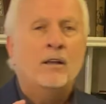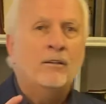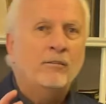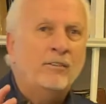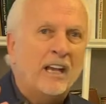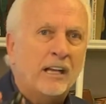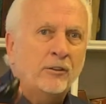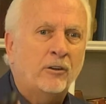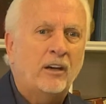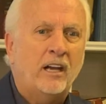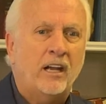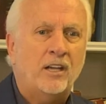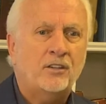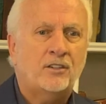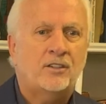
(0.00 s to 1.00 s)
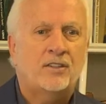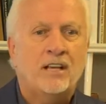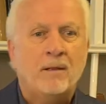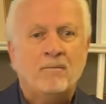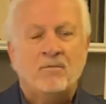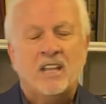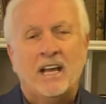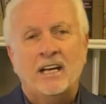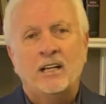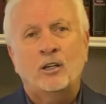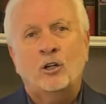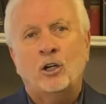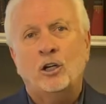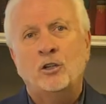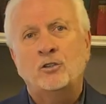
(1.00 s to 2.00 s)
Vedas. That
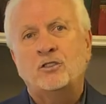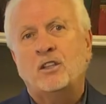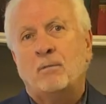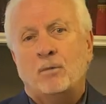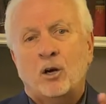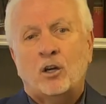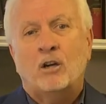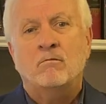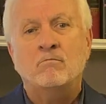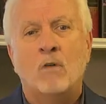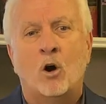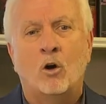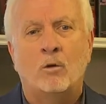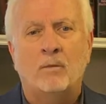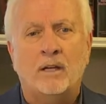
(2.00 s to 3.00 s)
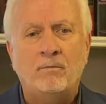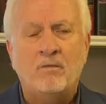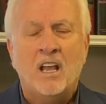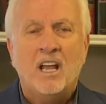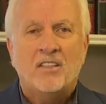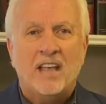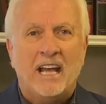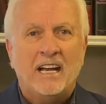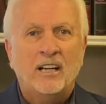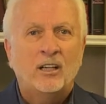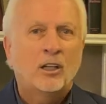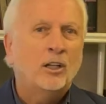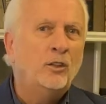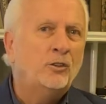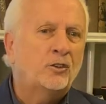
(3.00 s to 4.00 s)
includes the Book of Mormon. That
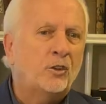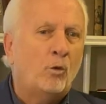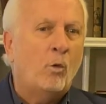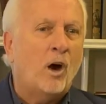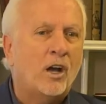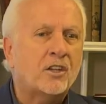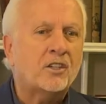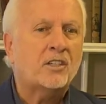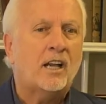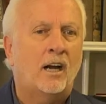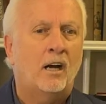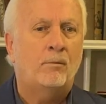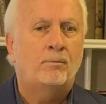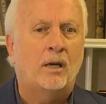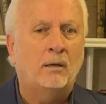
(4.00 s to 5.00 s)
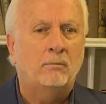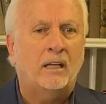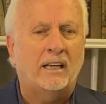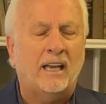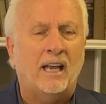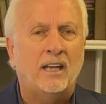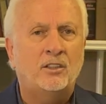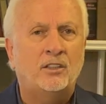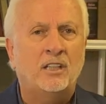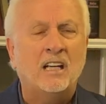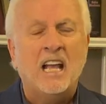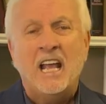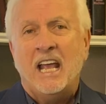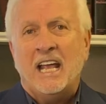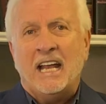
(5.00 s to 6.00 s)
includes the Watchtower publication.
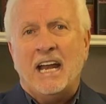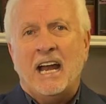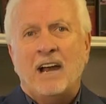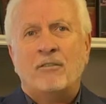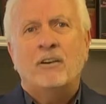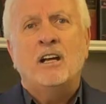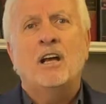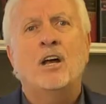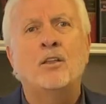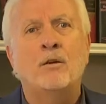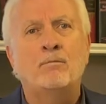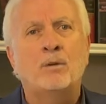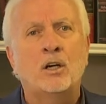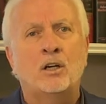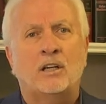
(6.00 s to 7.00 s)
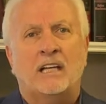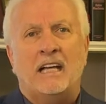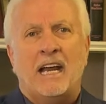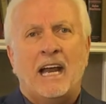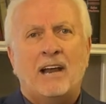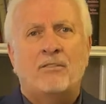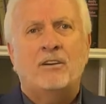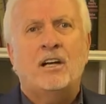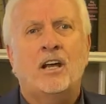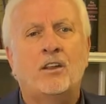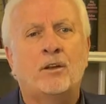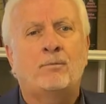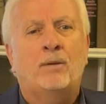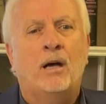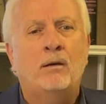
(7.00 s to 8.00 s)
And every other book and every
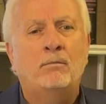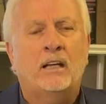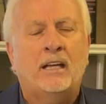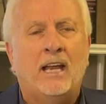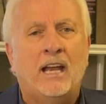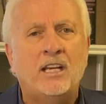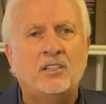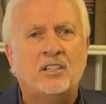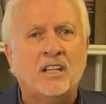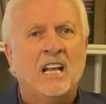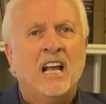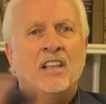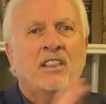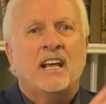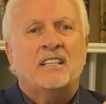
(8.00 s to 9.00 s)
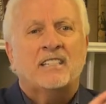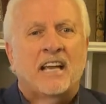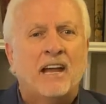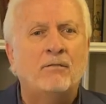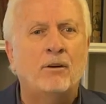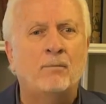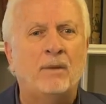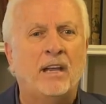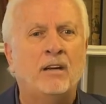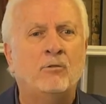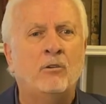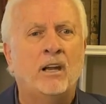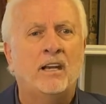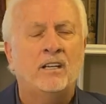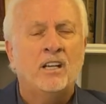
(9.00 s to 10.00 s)
other publication that's ever been
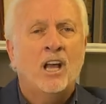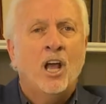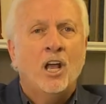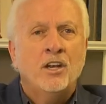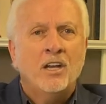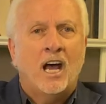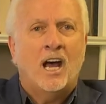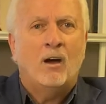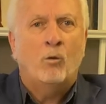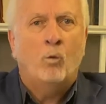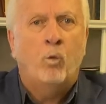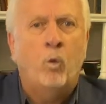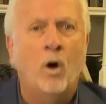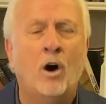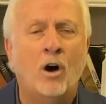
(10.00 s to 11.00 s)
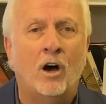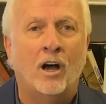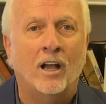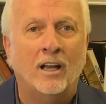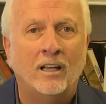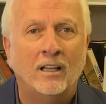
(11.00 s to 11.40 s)
written, not one,